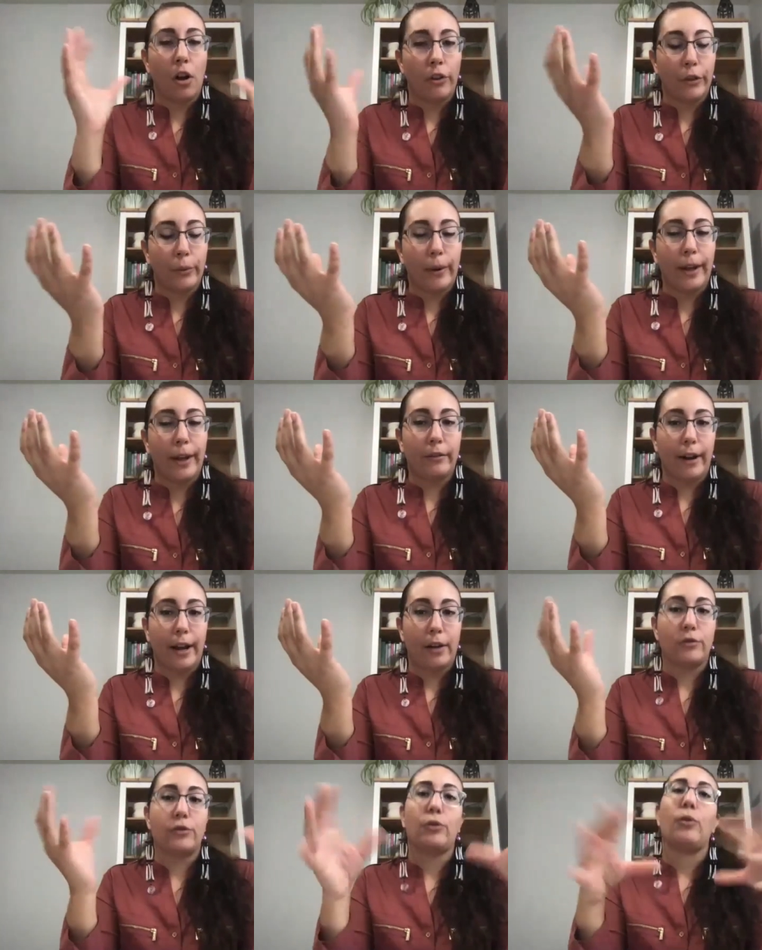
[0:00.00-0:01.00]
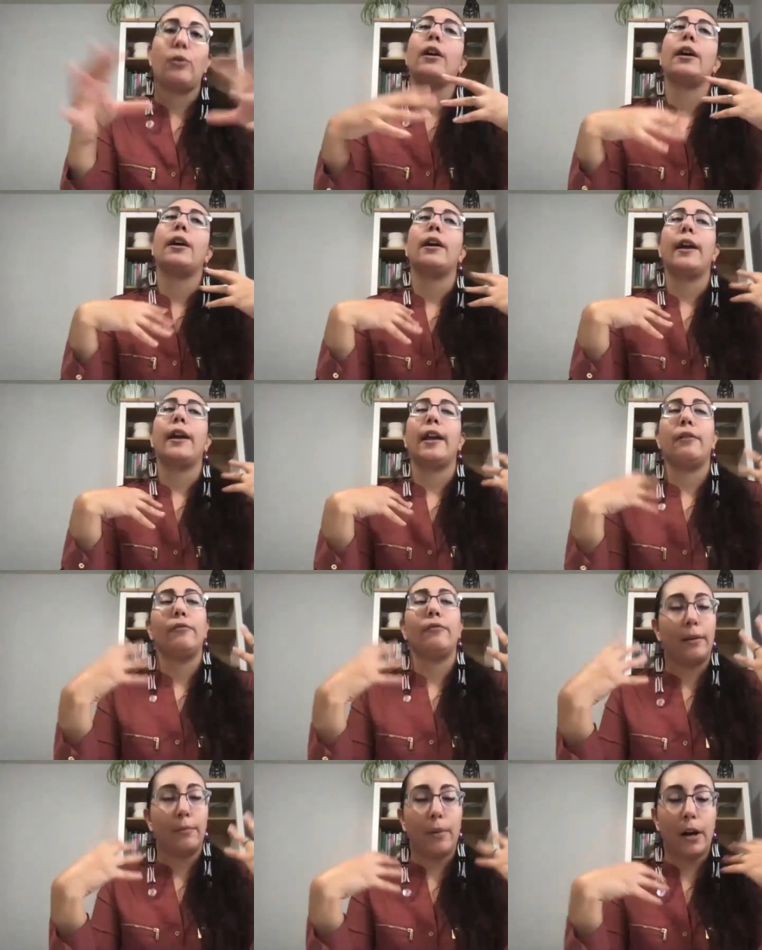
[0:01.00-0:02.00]
all the way around, or a
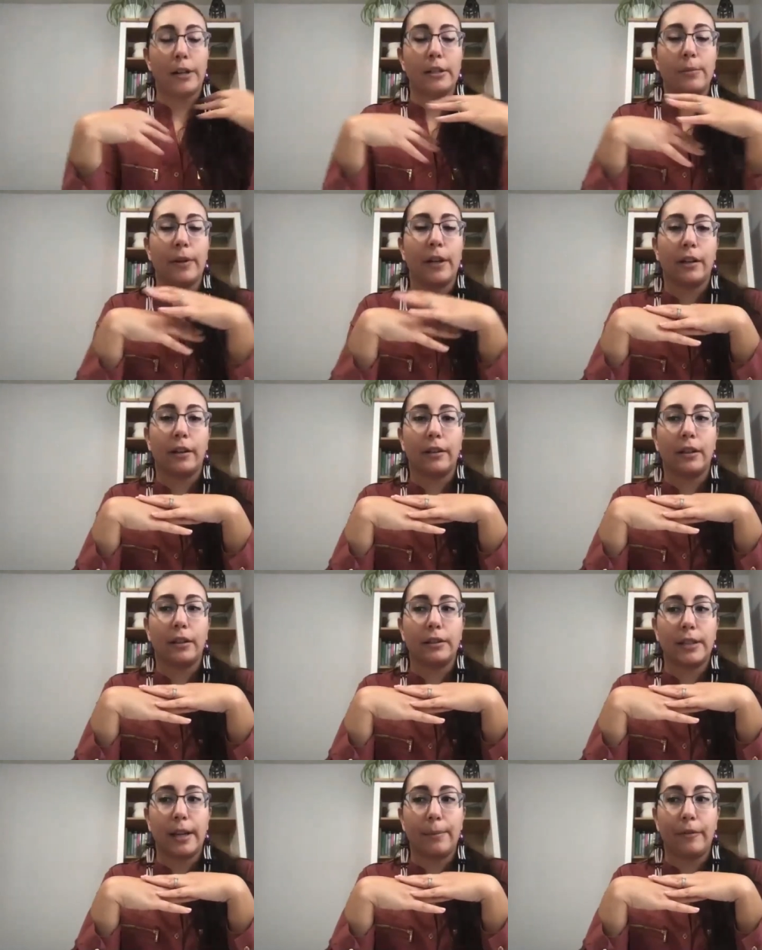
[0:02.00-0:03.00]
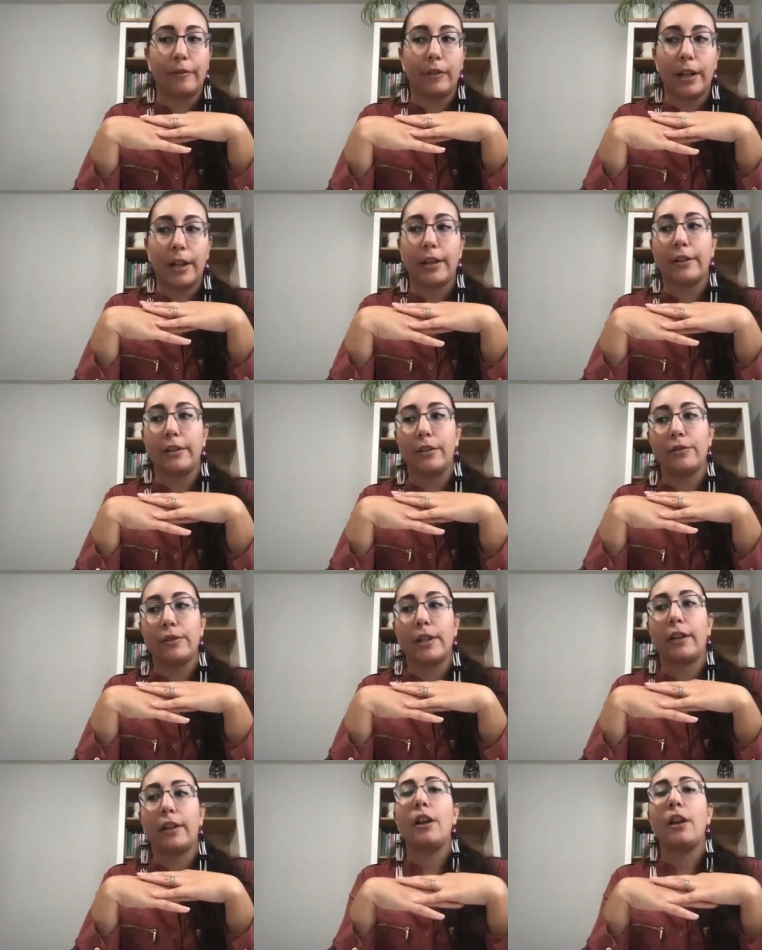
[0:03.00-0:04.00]
red pot, depending on the type of clay you're
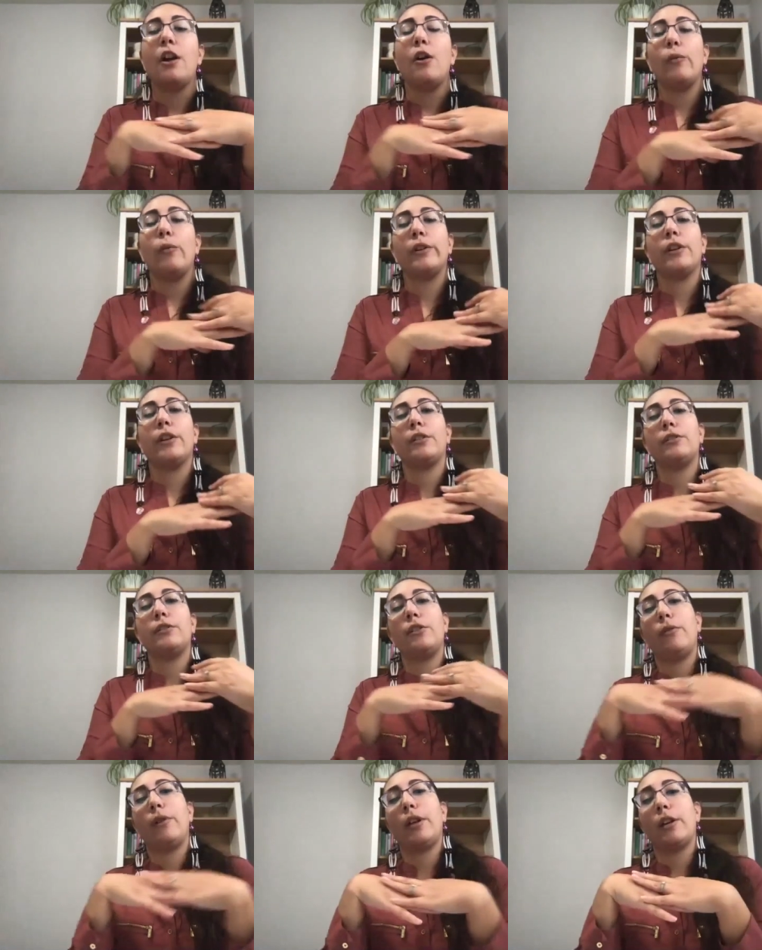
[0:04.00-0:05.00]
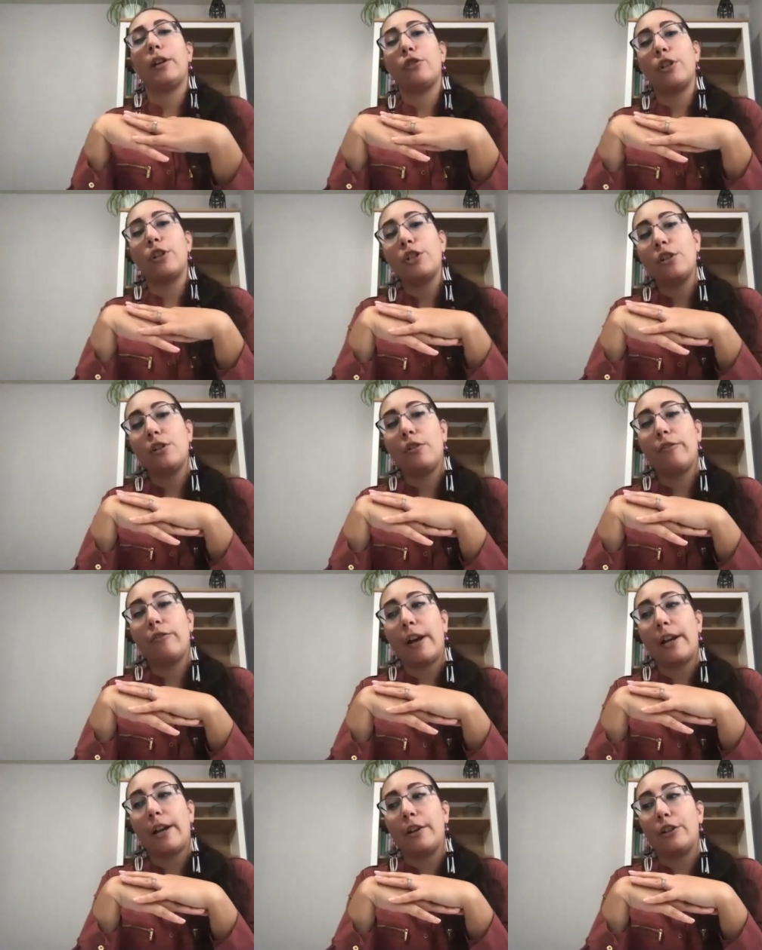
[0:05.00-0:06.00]
using. When you're doing a traditional
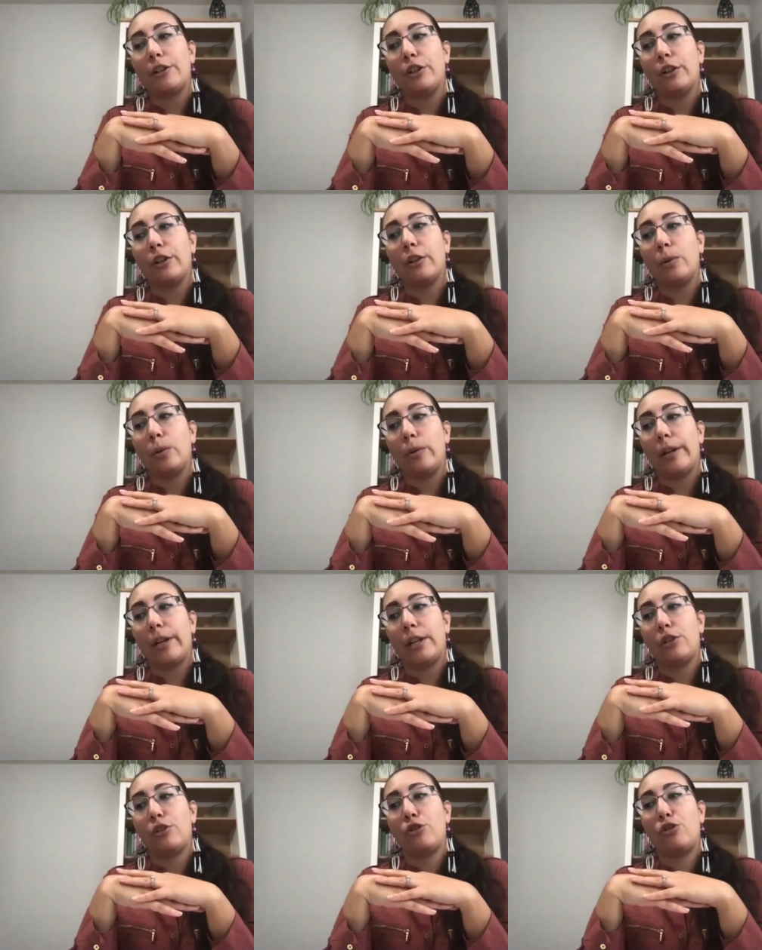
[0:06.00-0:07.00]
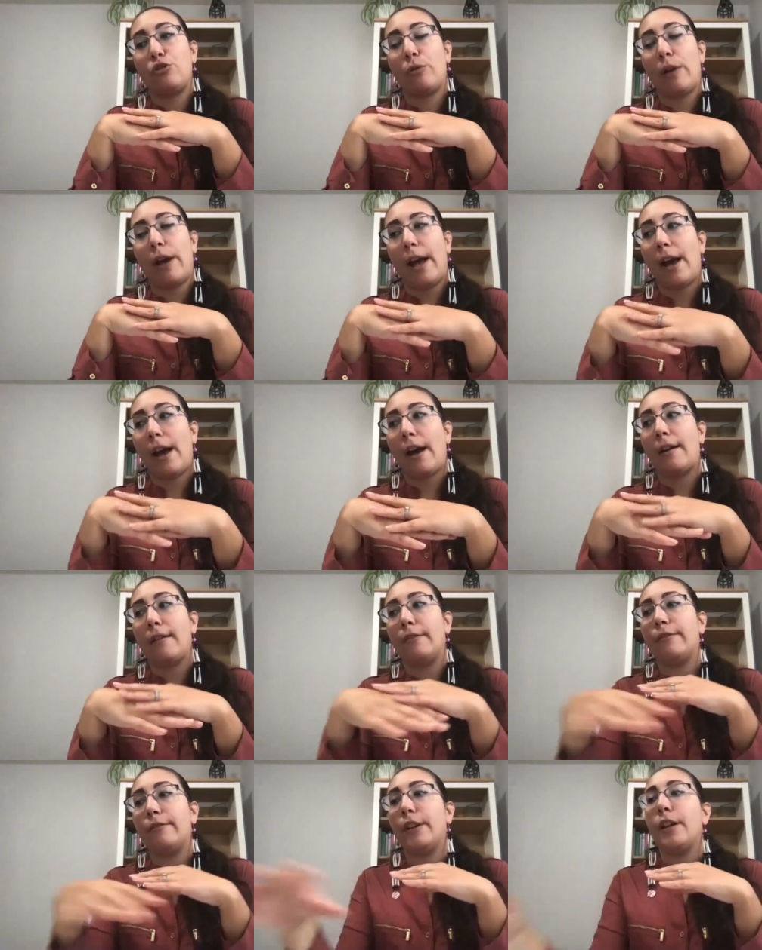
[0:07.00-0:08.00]
fire, you're going to
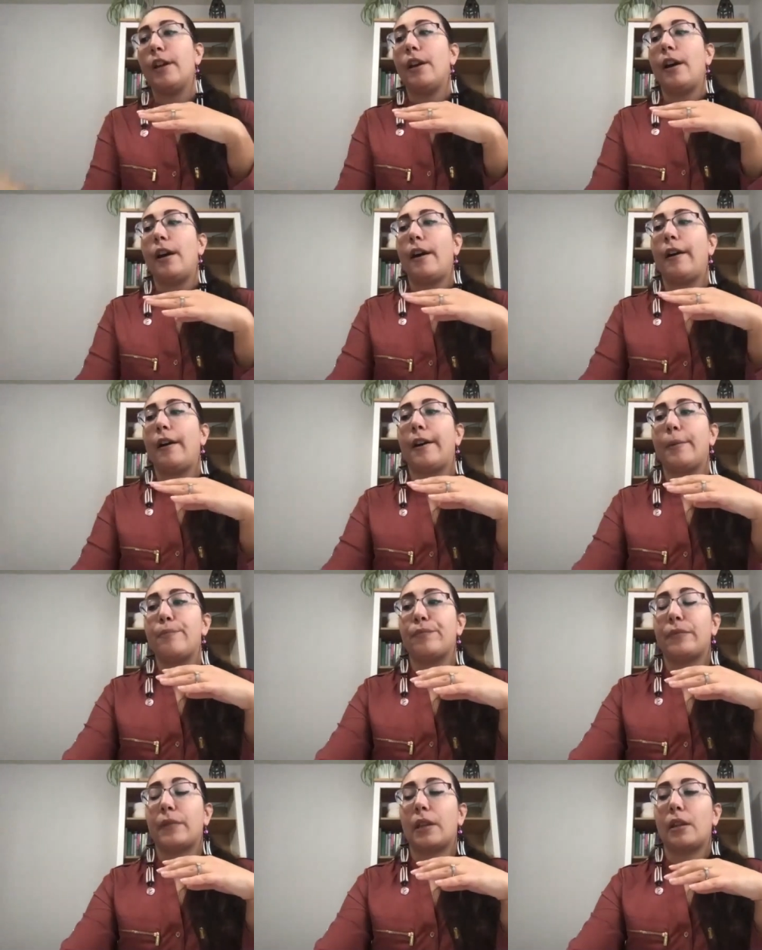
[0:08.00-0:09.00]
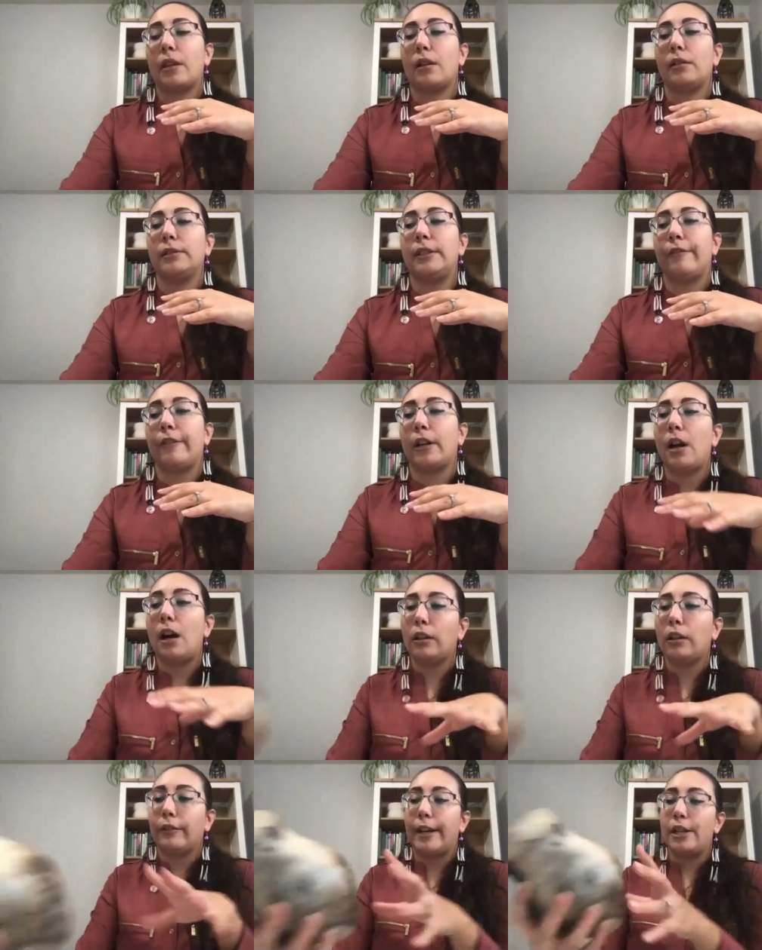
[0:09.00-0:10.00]
have um, different
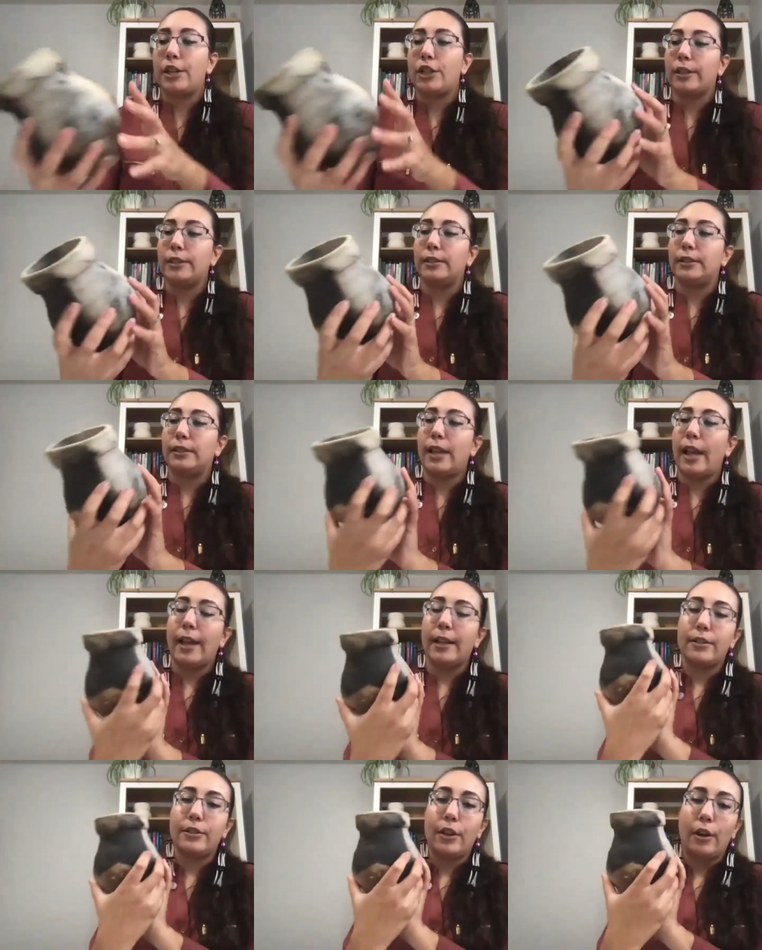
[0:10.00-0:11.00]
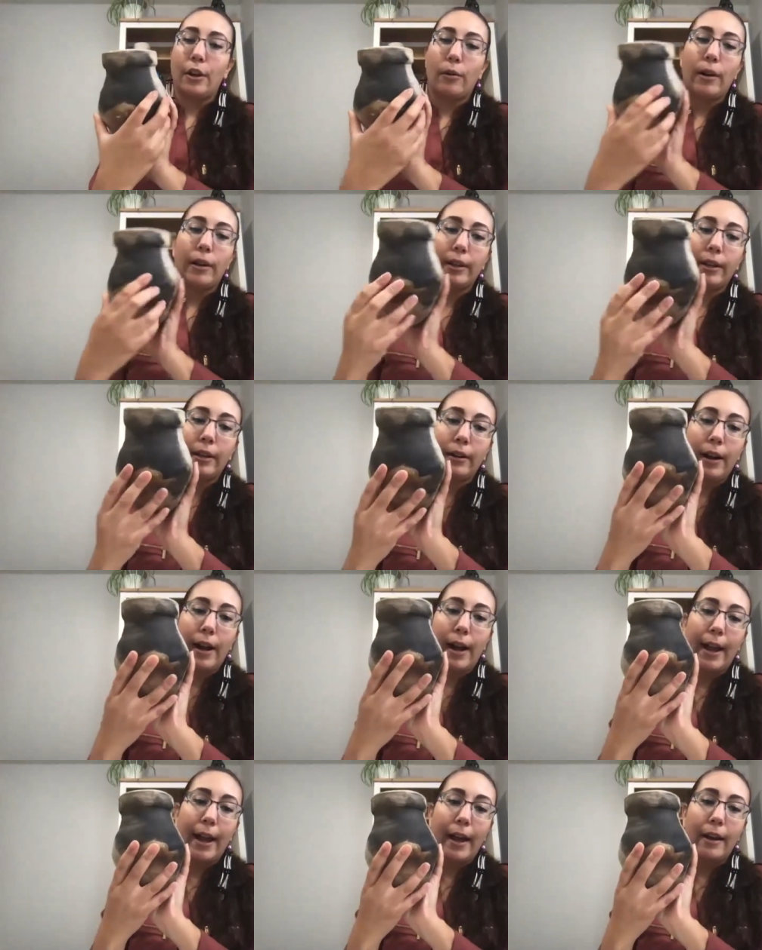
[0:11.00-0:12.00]
colorations. And so here
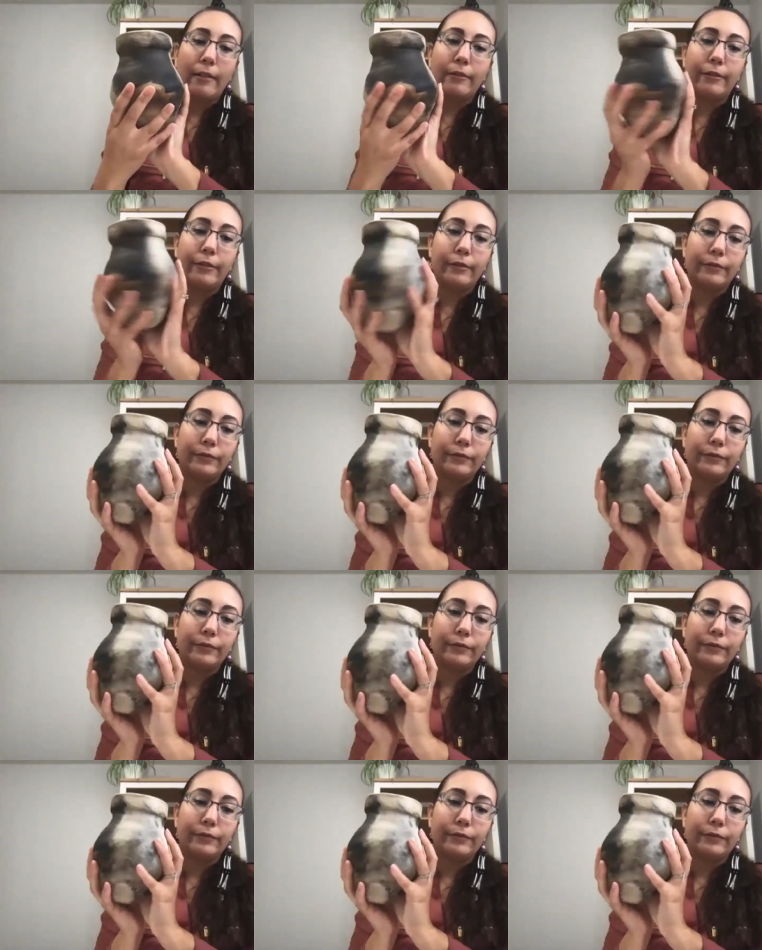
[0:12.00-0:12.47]
I have